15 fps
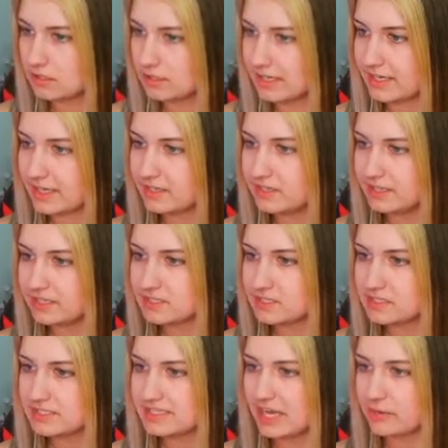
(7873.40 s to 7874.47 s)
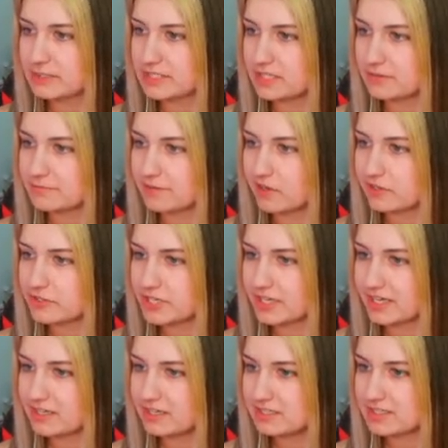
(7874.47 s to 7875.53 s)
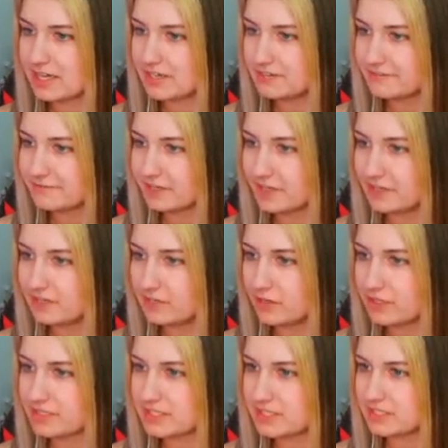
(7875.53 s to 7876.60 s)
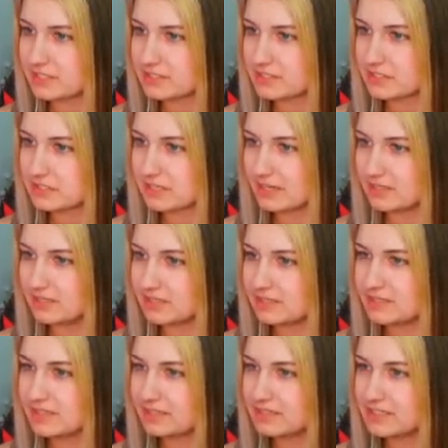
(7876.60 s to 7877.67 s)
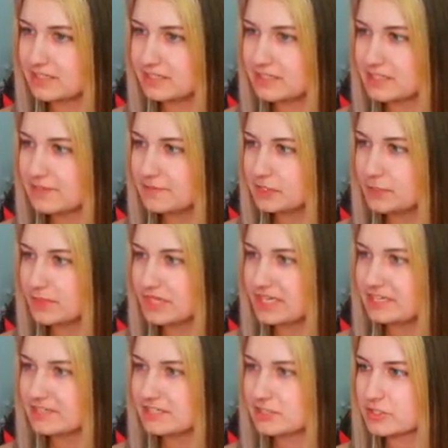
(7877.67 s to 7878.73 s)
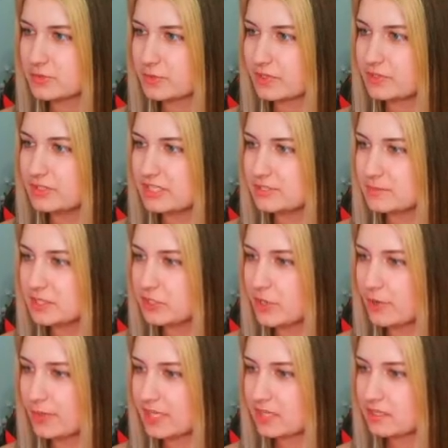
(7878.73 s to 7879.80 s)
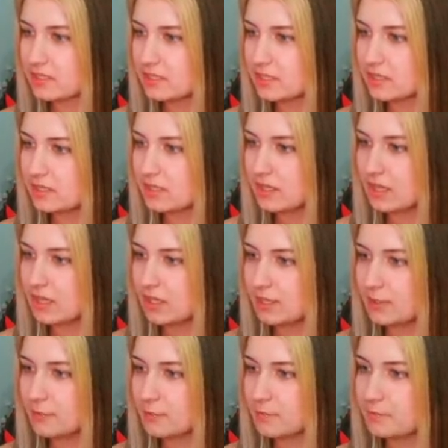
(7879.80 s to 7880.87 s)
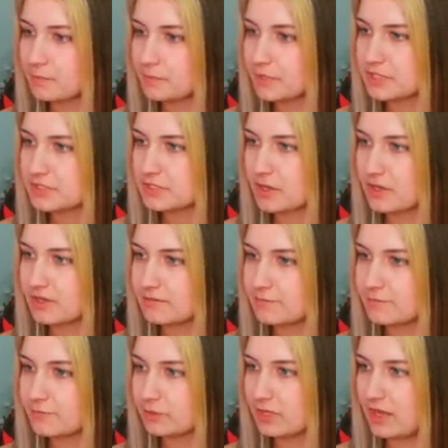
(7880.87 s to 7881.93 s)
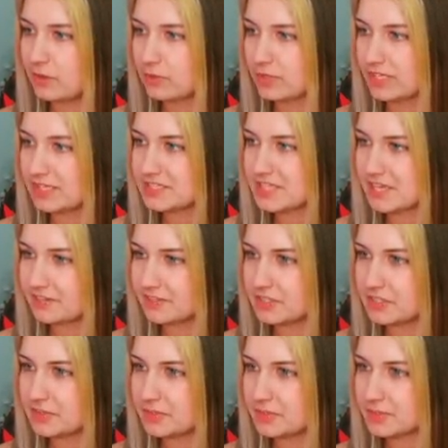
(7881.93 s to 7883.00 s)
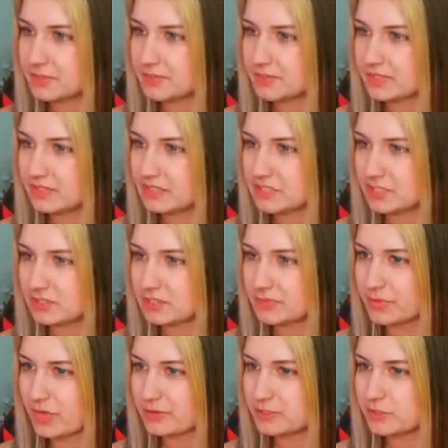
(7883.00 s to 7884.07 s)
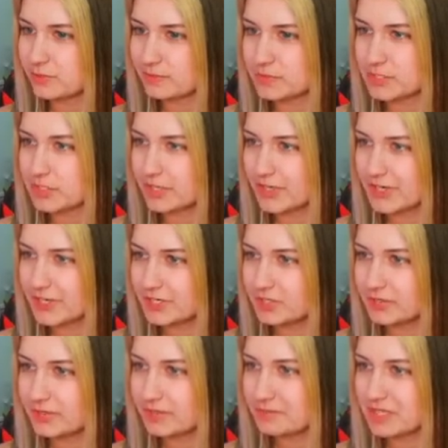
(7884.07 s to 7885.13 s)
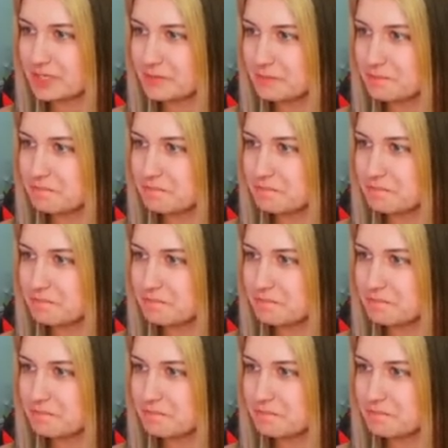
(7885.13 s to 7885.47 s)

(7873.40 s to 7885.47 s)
I kind of like this dowsing function. I, it's kind of fun, honestly, because it's kind of it, it's at least giving you a hint as to where you need to be going. Um, but it's not full out like telling you, and it's also not too obscure. You know what I mean?